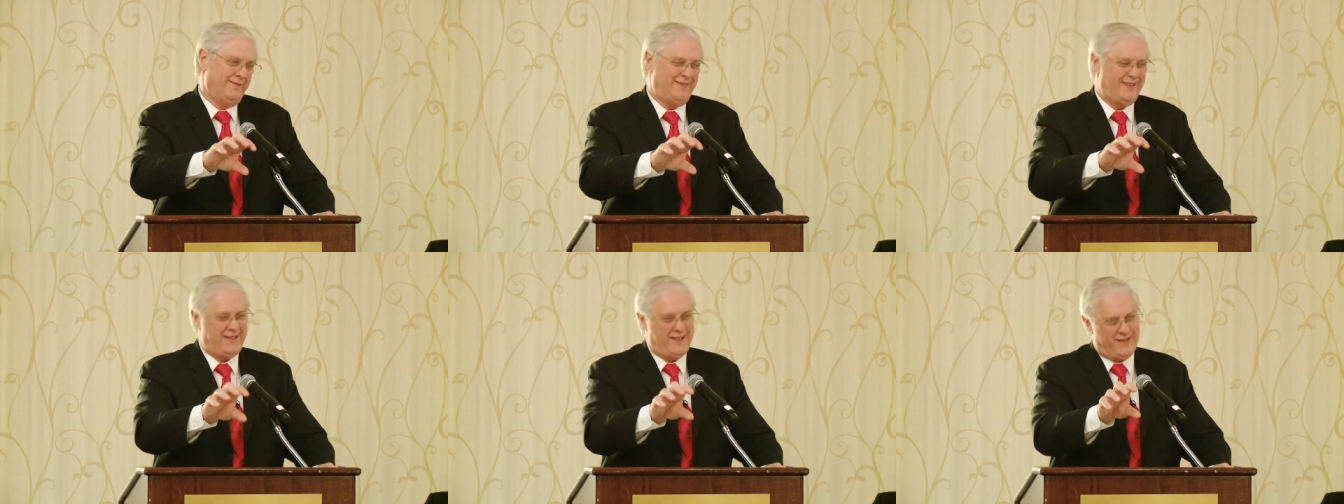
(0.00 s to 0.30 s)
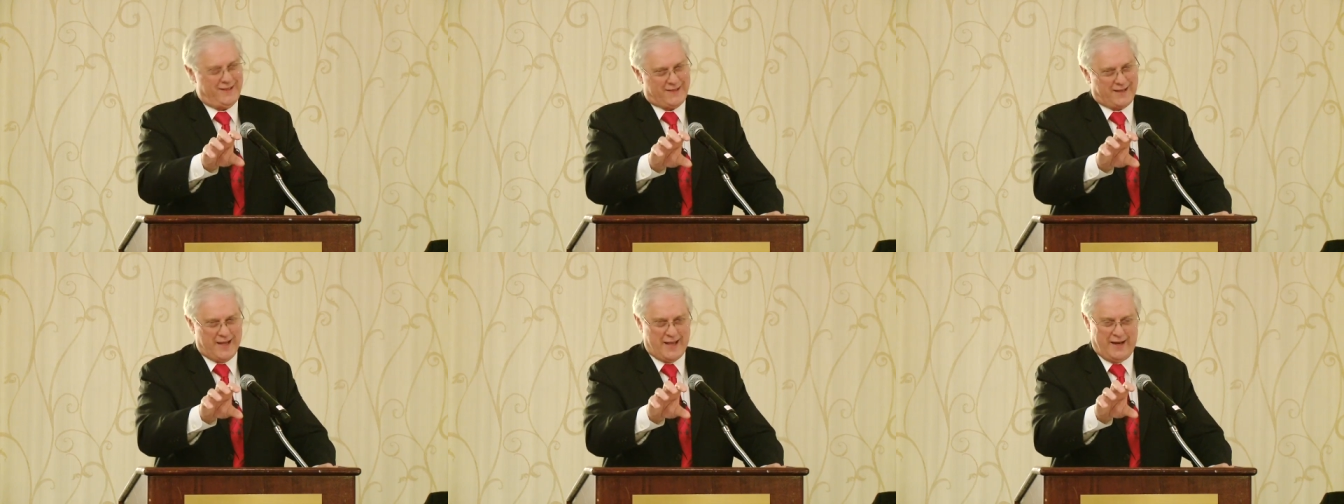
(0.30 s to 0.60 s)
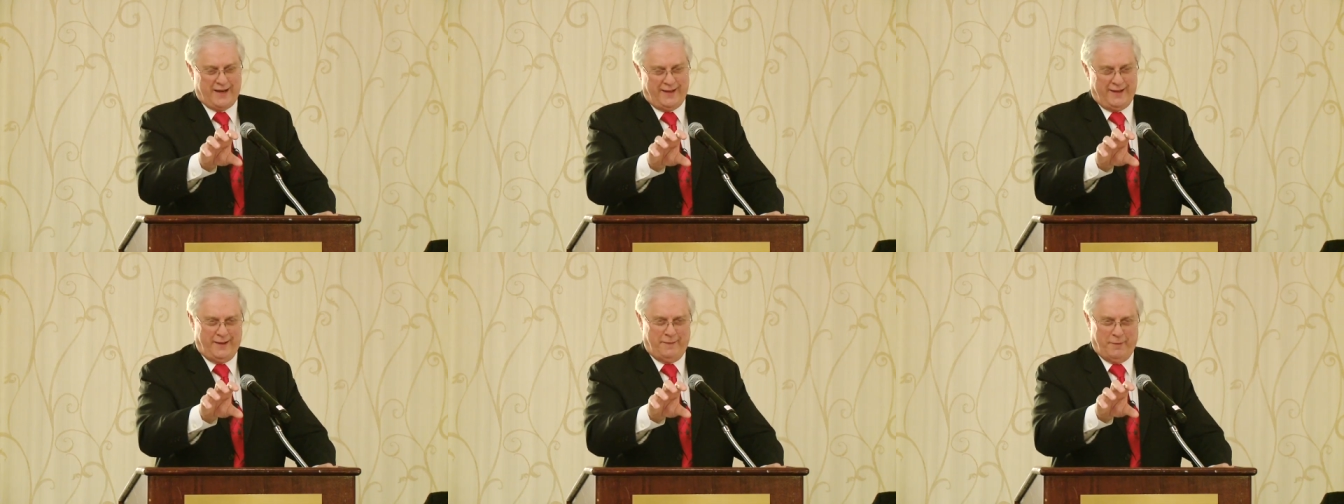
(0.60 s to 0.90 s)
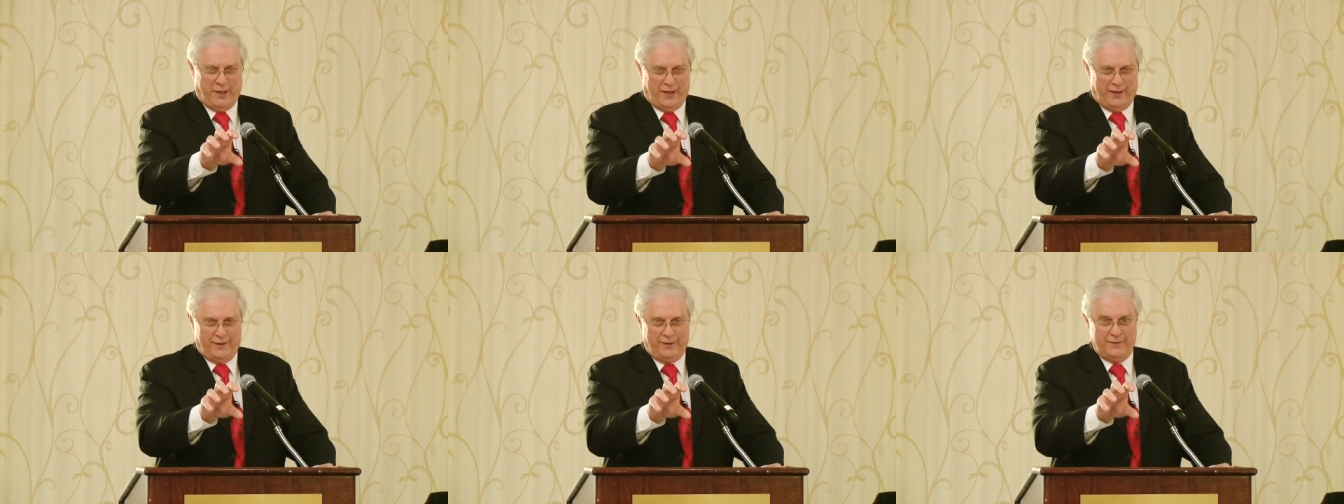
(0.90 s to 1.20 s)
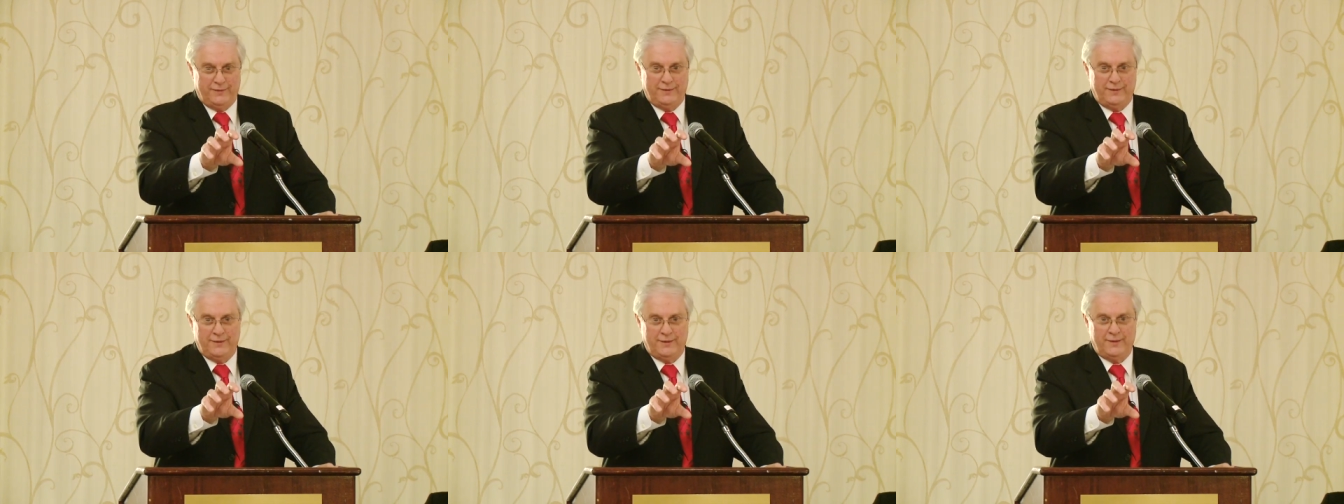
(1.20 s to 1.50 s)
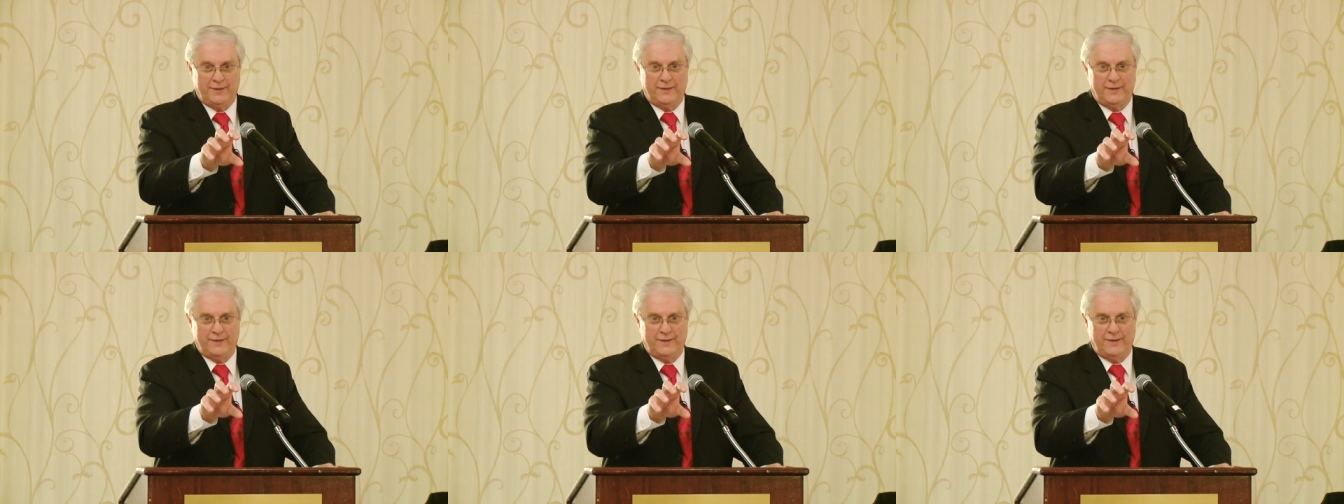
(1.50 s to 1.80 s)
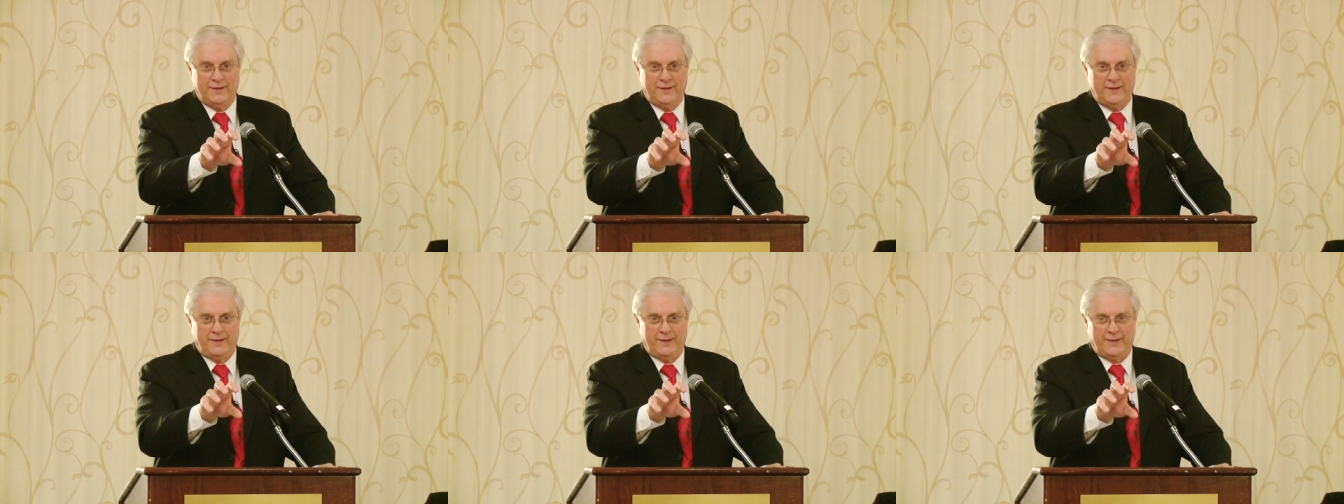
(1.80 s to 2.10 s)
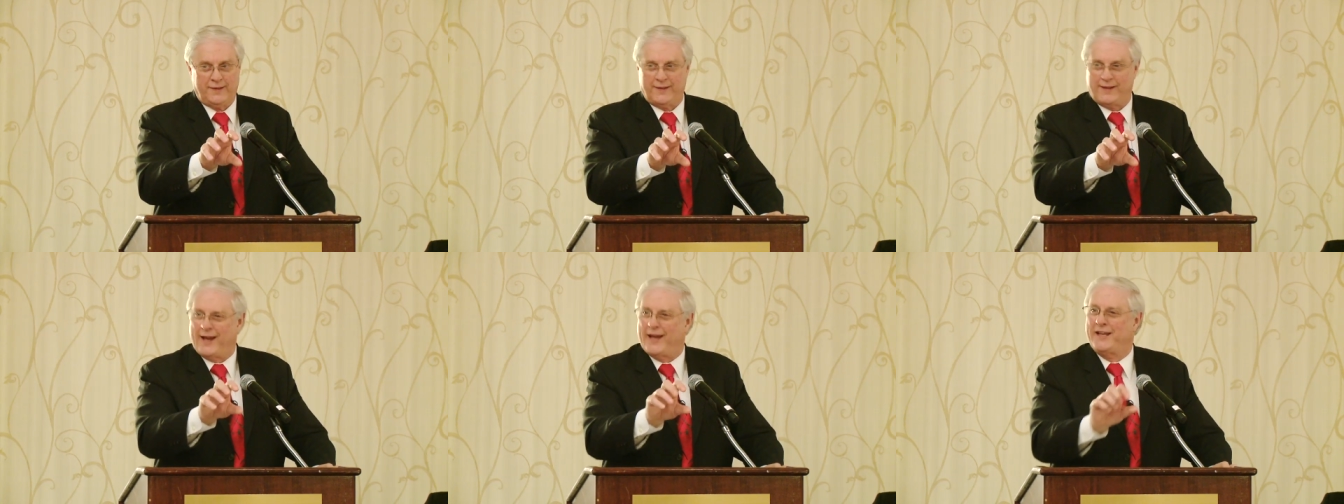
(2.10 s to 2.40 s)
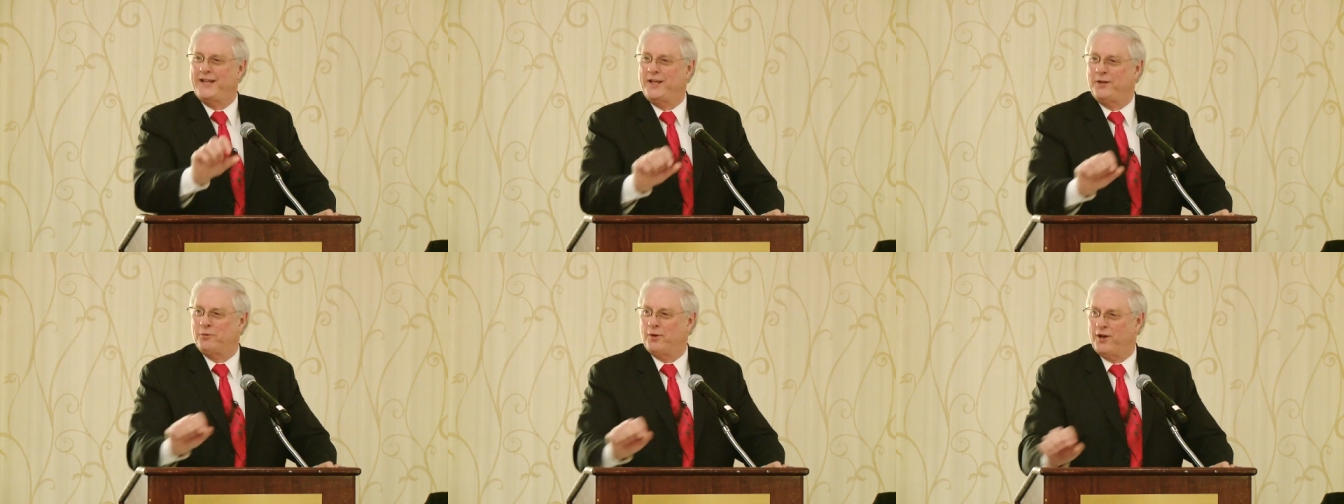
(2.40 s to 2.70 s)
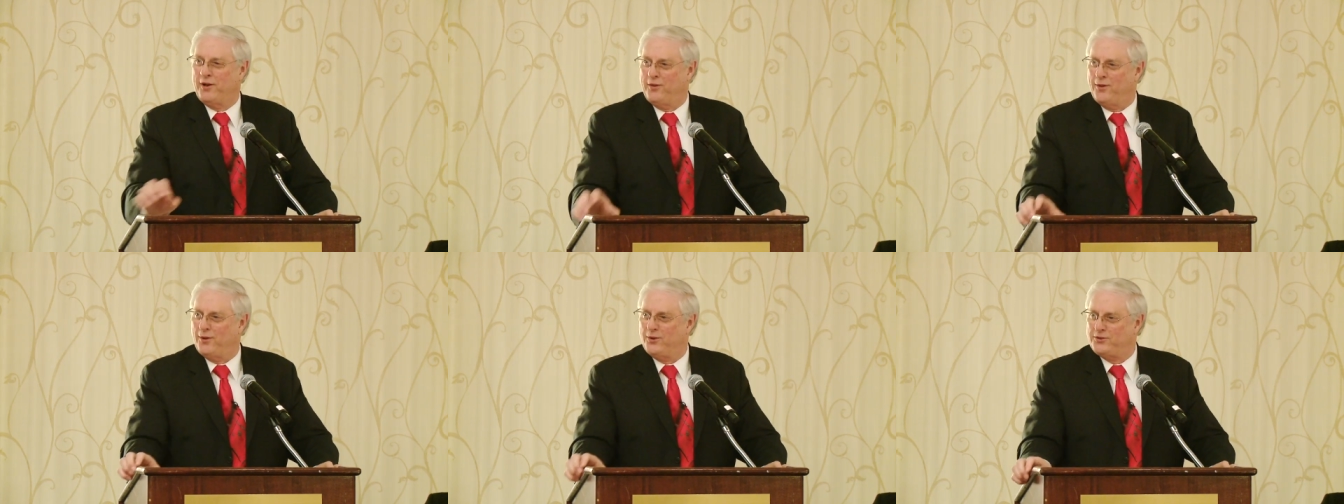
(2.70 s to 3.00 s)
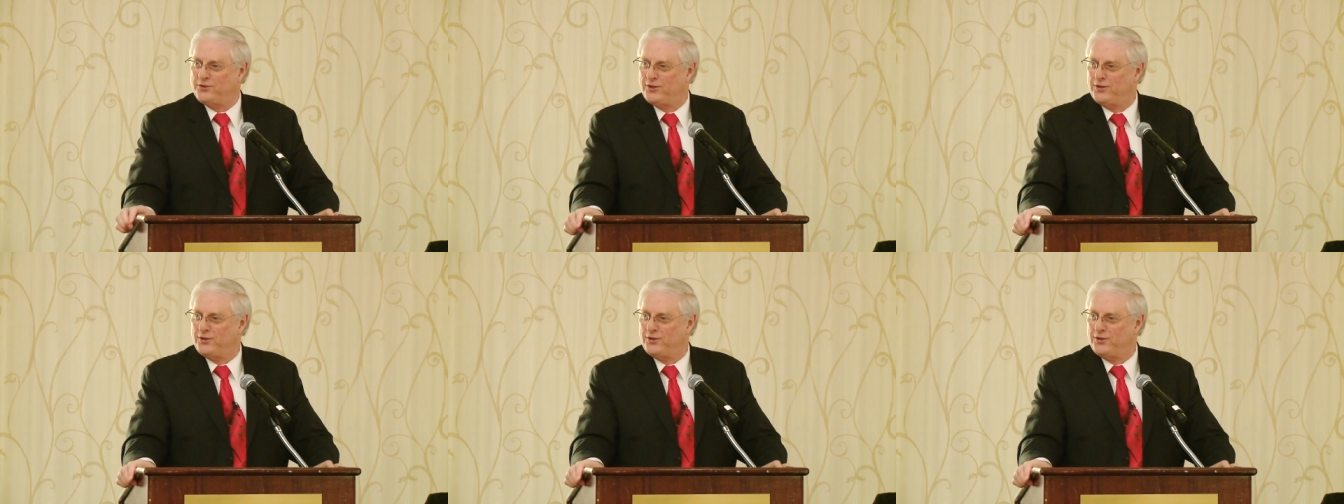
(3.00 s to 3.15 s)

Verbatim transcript: Eh, kind of in the middle. I need one of those.